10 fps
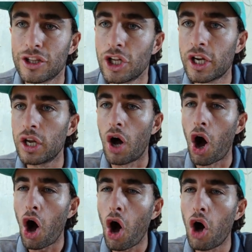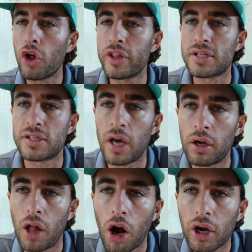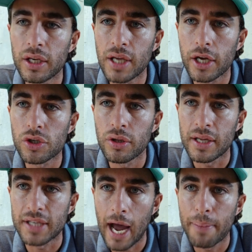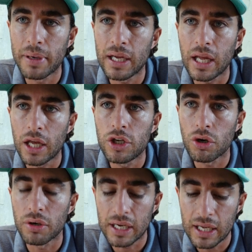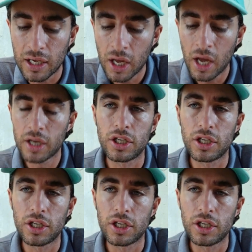Look at all the subtle architecture that's happening in your knee